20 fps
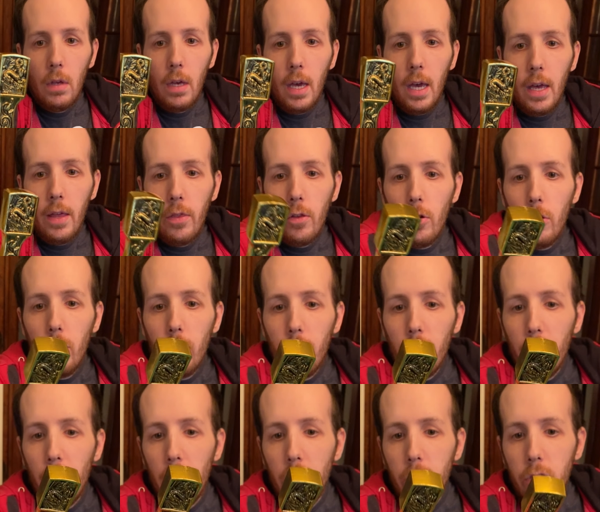And there's
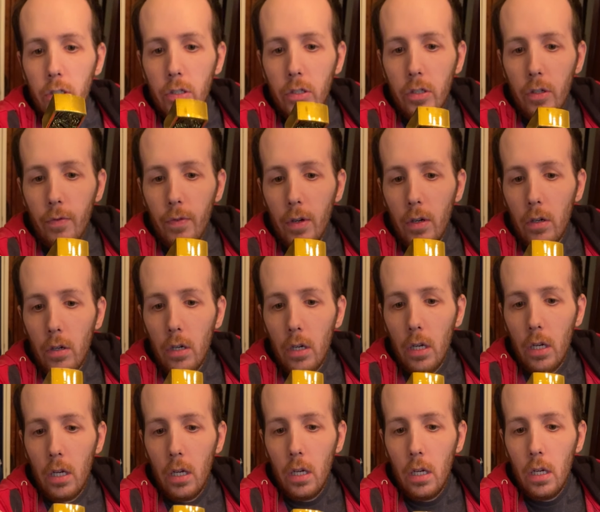
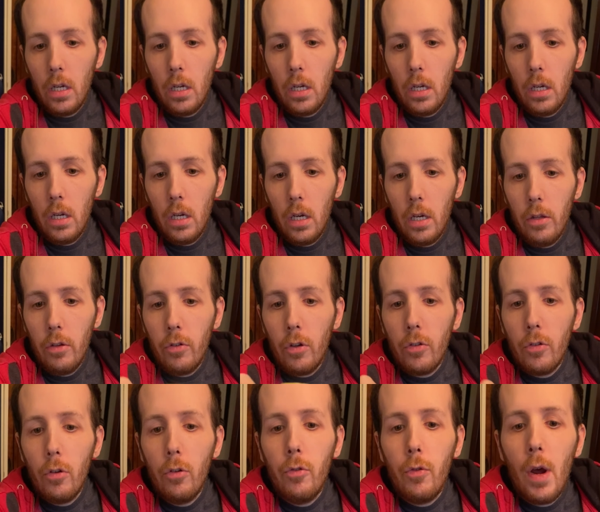There's
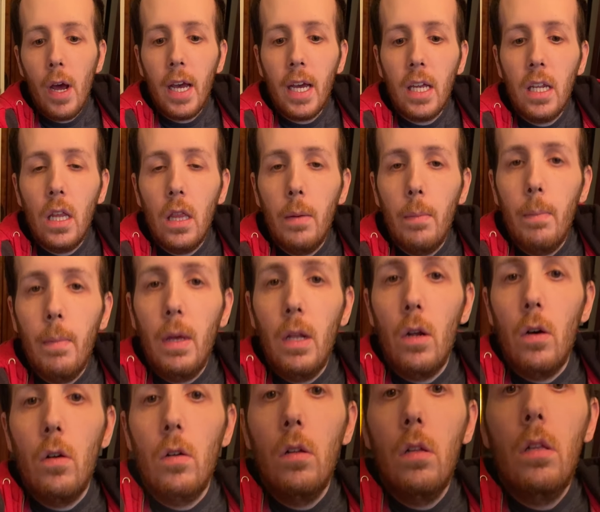also a dragon in the
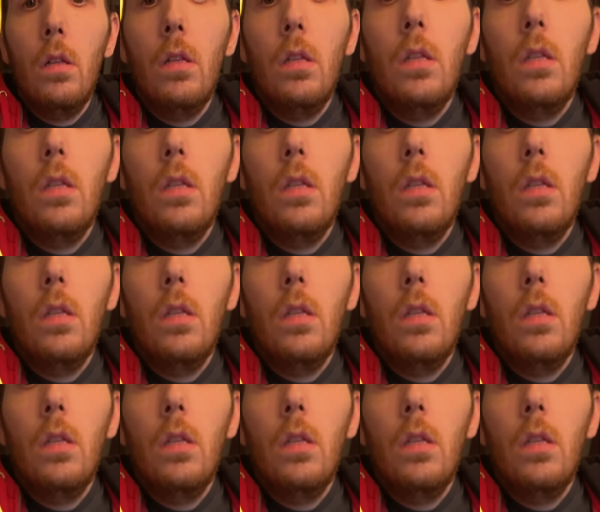middle.